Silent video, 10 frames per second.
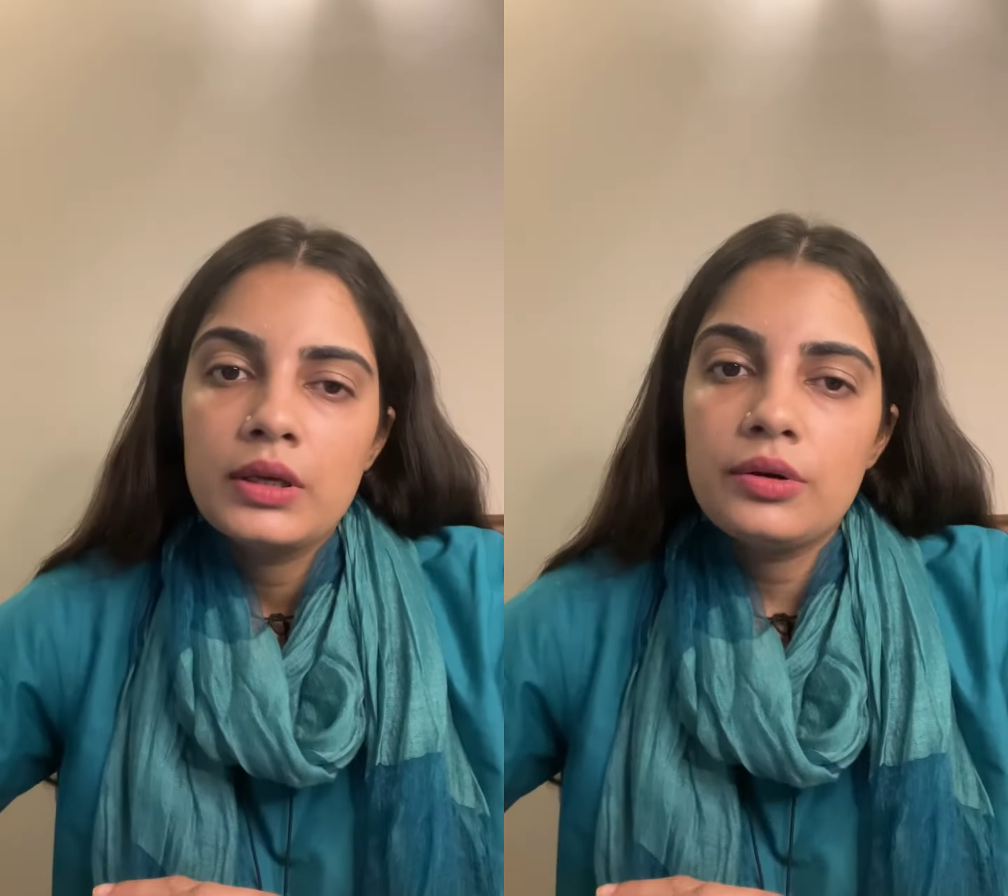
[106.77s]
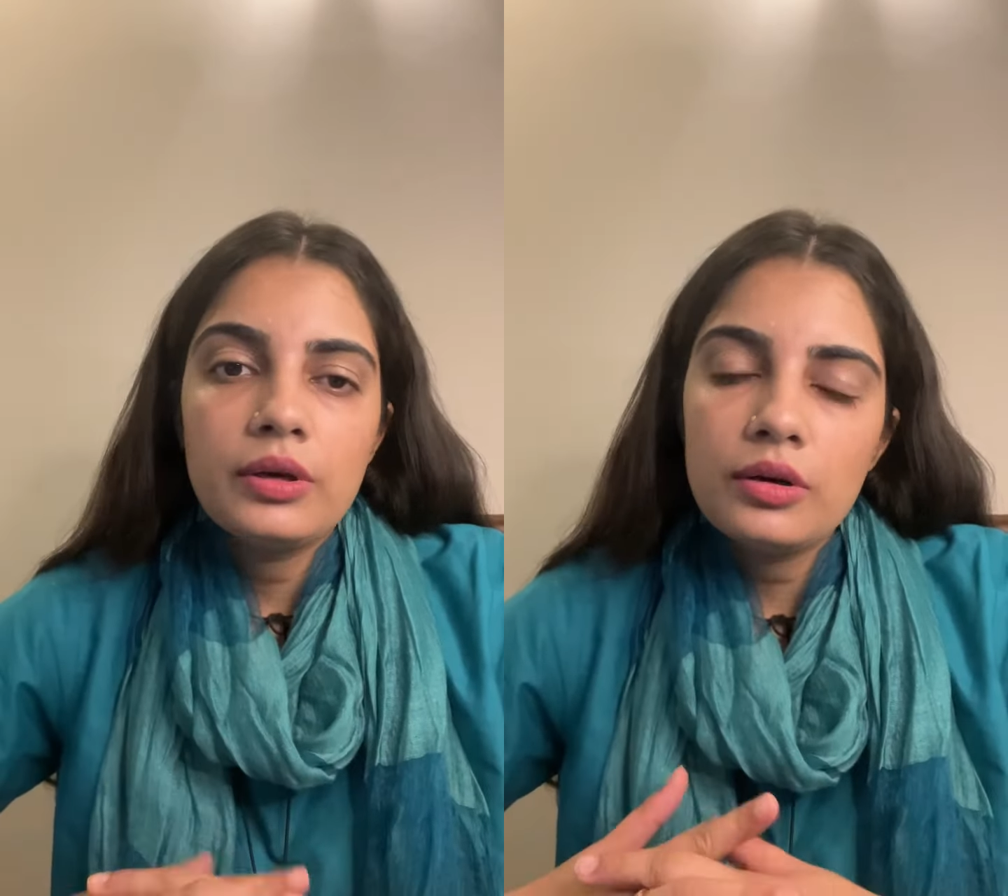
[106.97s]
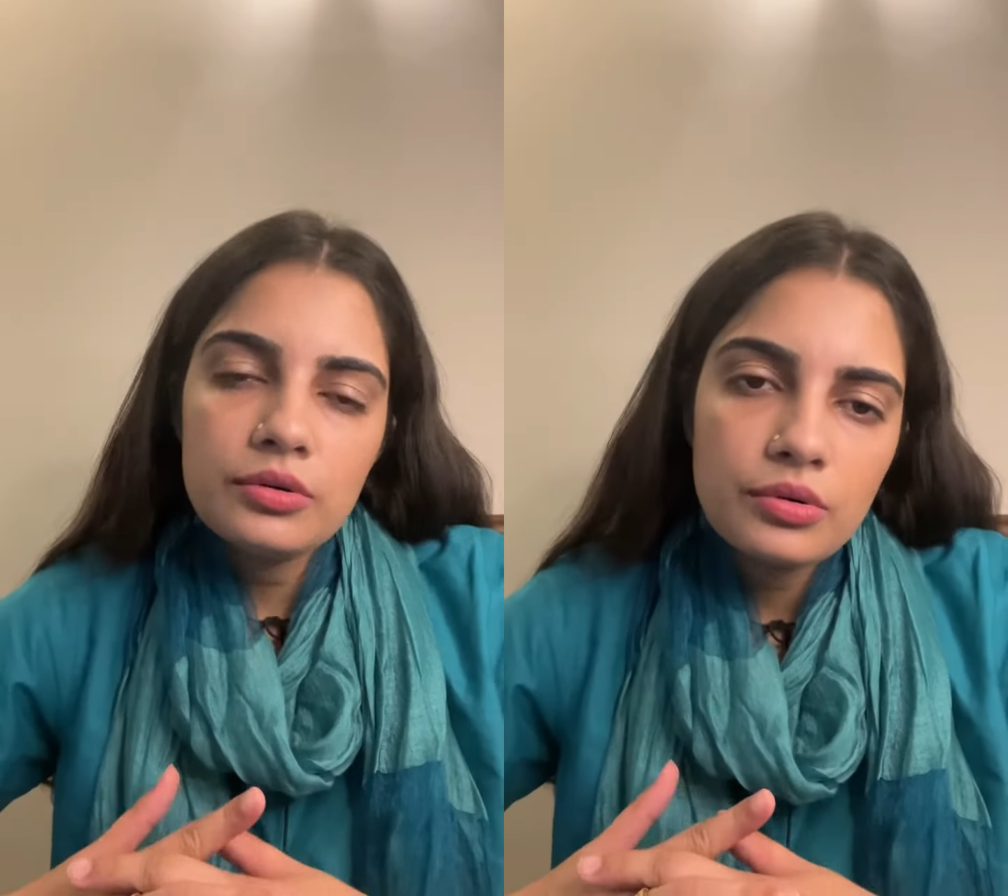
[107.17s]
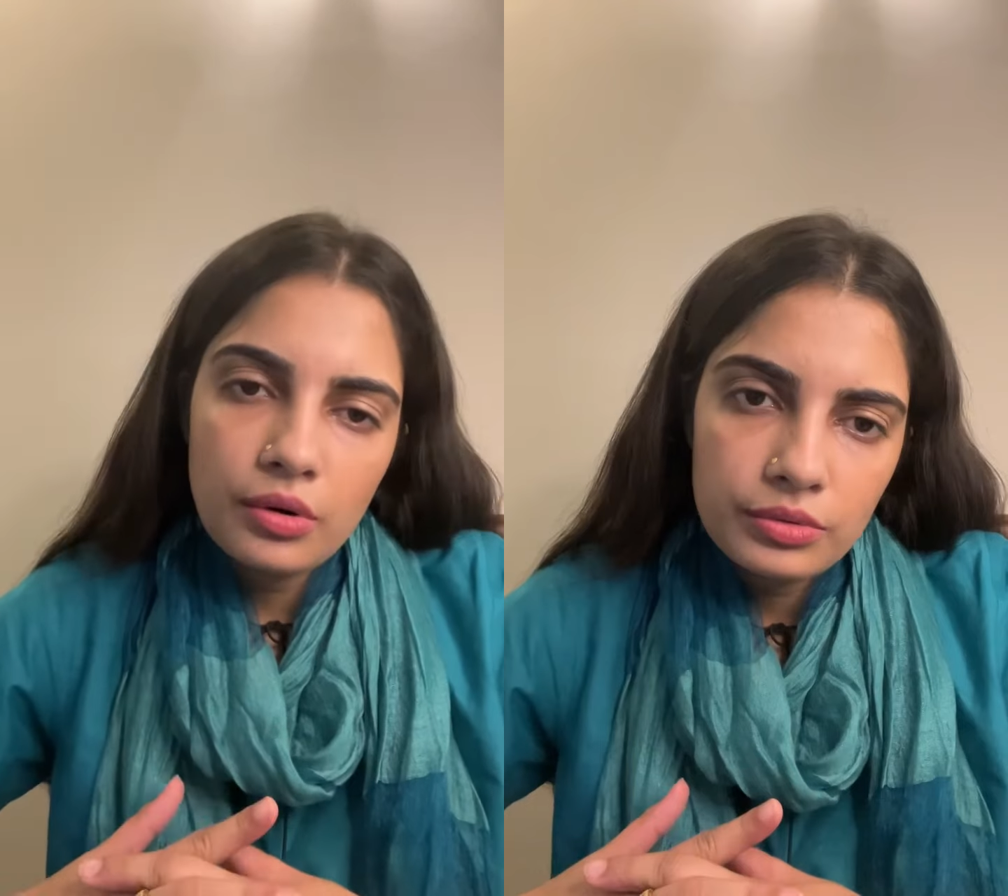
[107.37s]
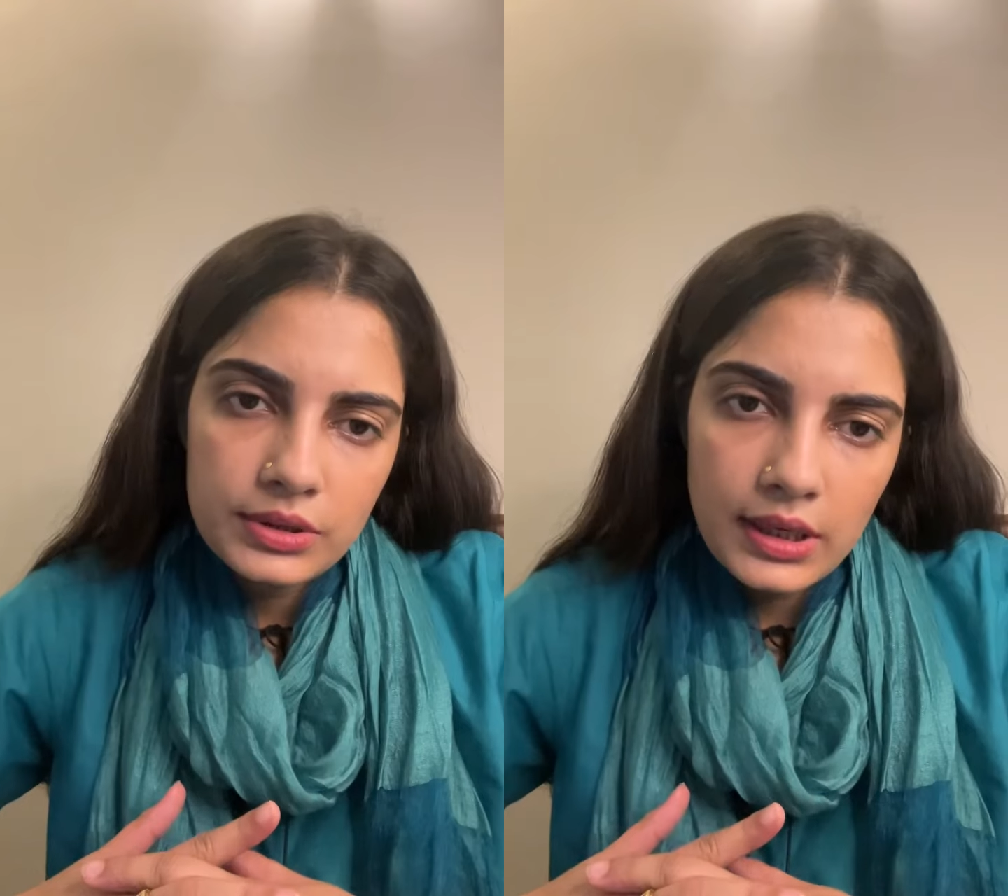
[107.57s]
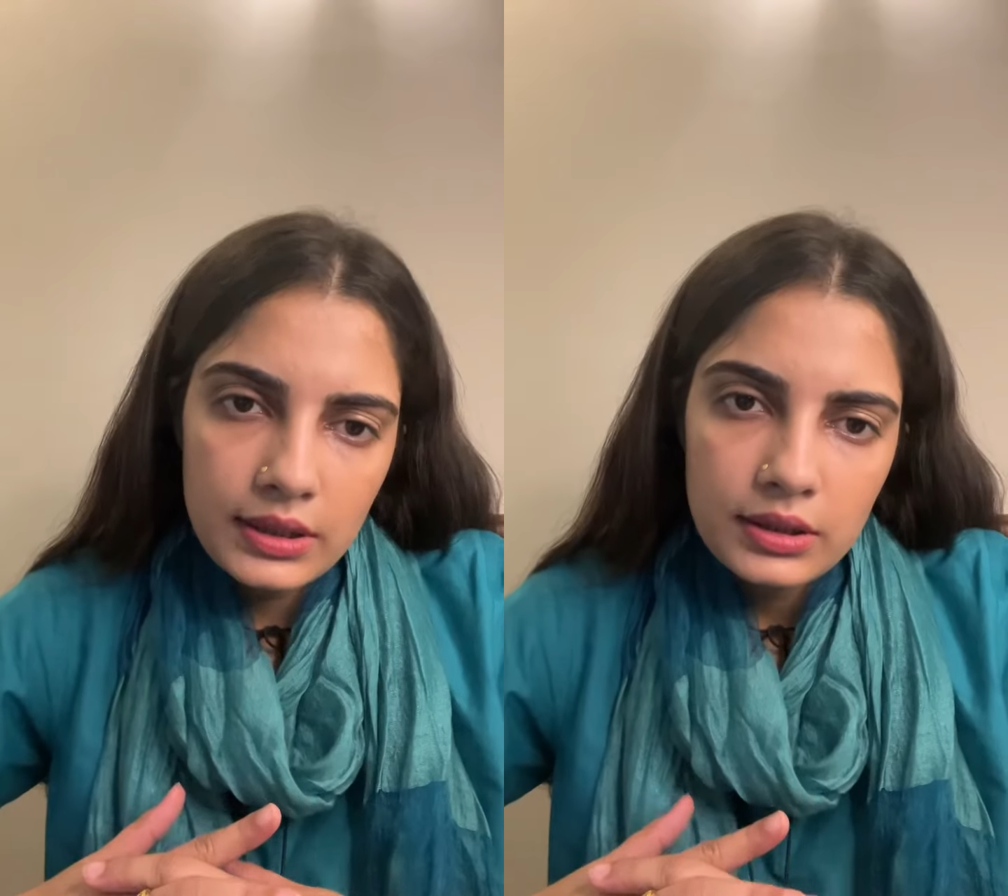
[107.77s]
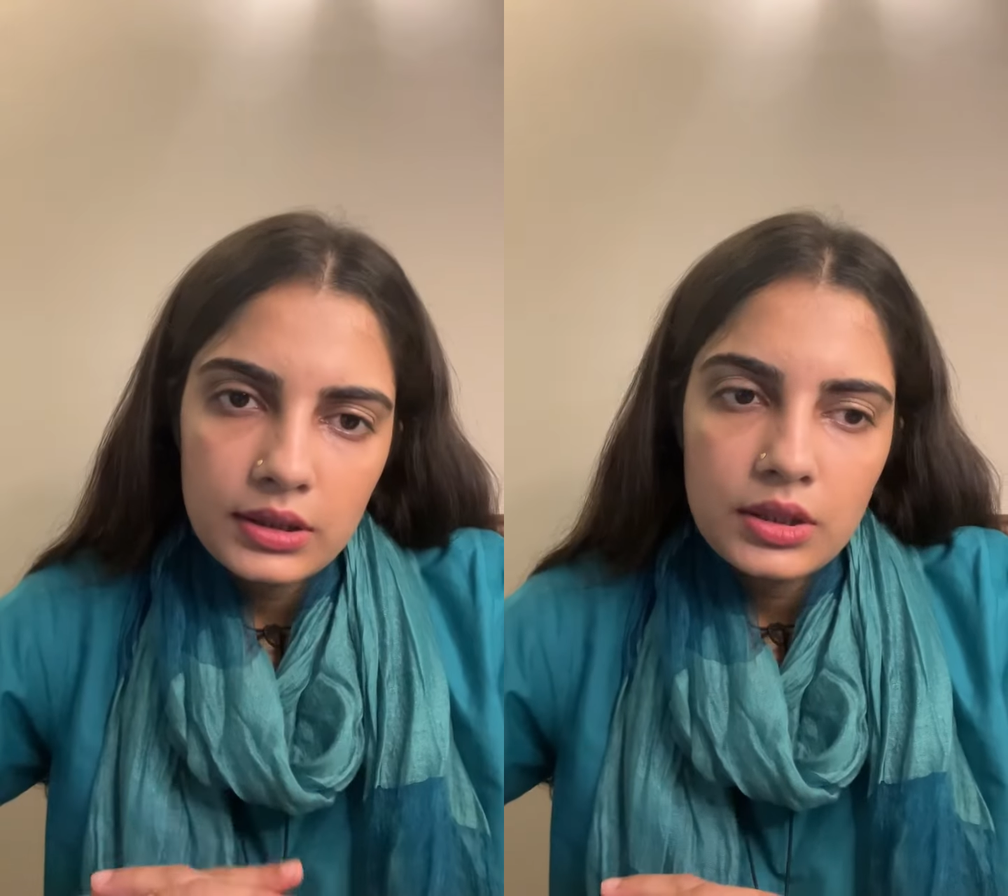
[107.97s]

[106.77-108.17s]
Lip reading: You cannot go outside.